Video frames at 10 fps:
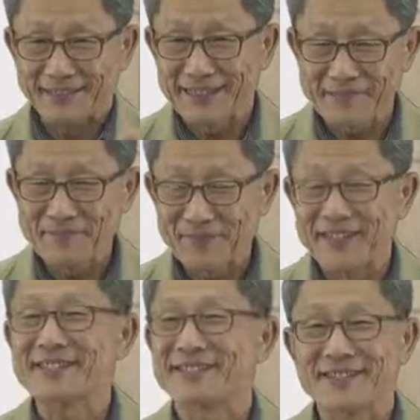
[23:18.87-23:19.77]
Okay,
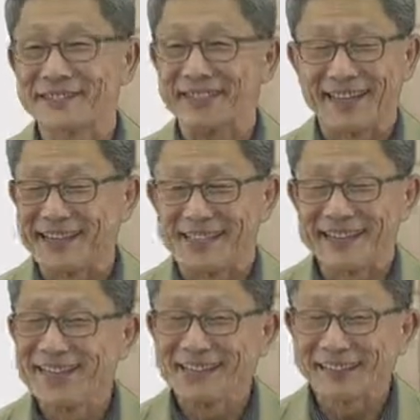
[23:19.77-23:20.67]
in such a case,
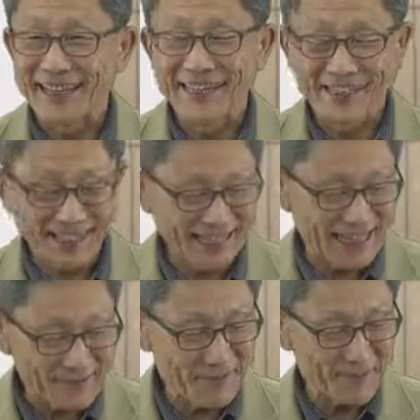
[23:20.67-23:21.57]
they can
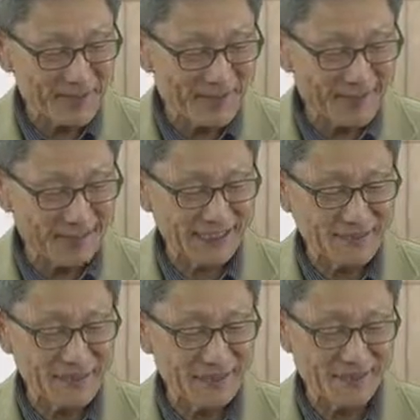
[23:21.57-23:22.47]
never make the
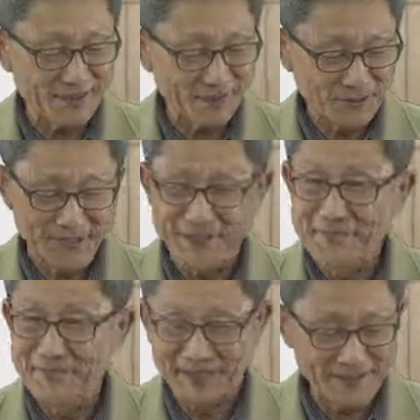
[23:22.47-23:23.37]
complete solution.
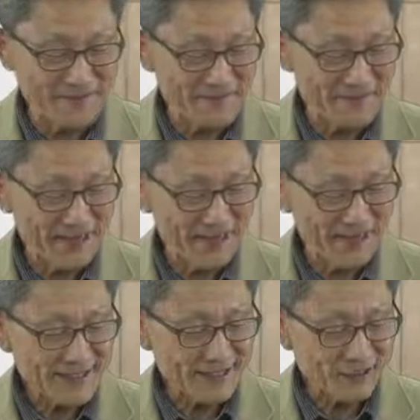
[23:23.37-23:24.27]
Okay,
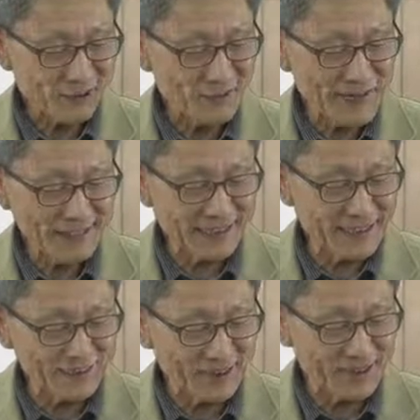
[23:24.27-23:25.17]
so to make the
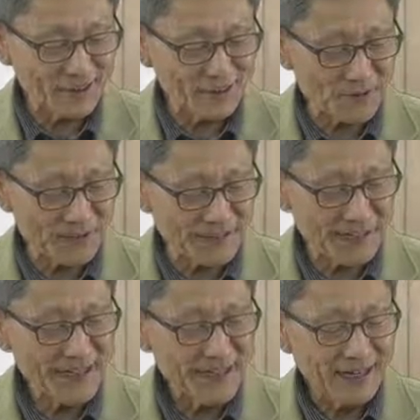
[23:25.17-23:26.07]
complete solution,
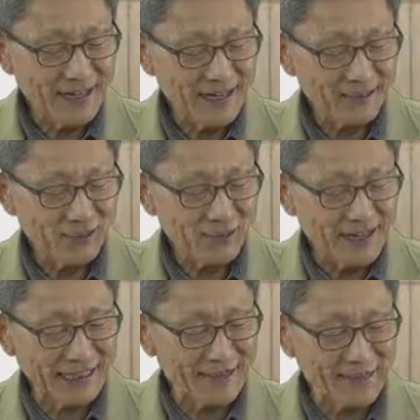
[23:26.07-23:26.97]
two
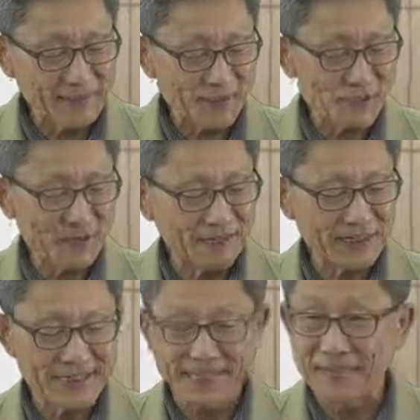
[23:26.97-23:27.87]
end members should have the
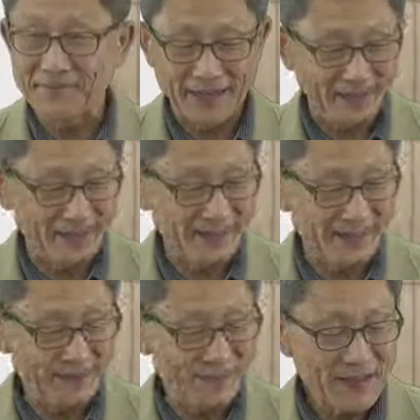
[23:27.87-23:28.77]
same valence.
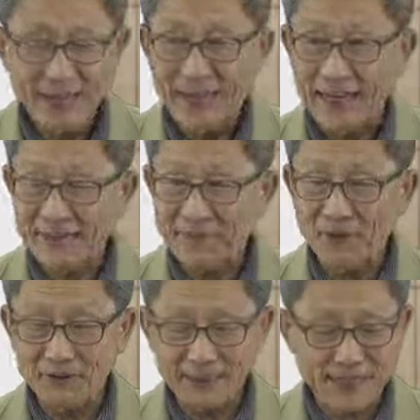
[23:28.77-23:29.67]
And
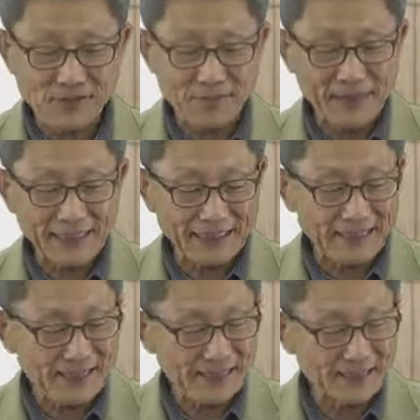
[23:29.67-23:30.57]
for the case of
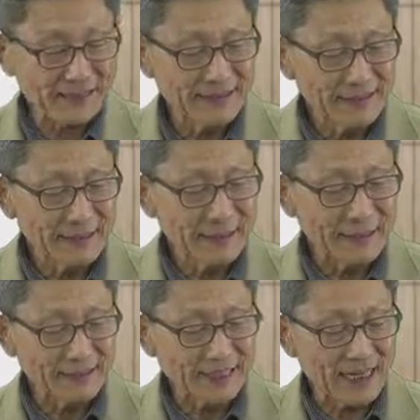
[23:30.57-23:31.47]
metals,
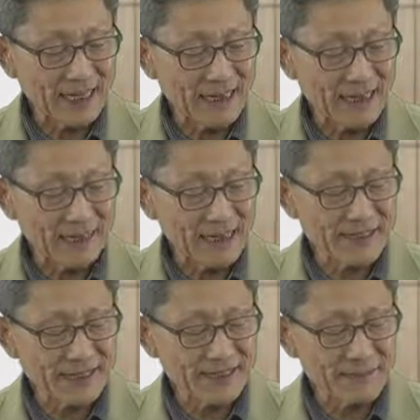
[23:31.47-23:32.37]
each
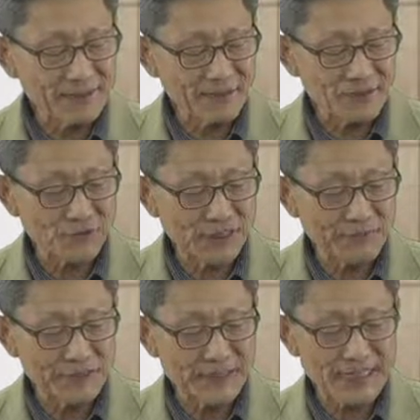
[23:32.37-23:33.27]
end member should have
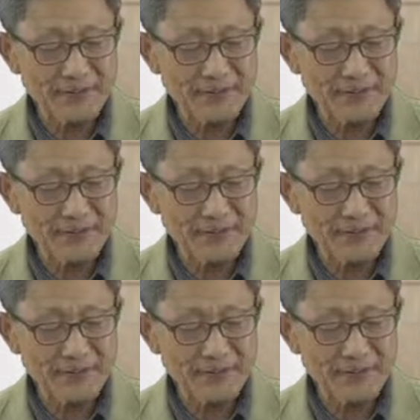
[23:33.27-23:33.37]
the same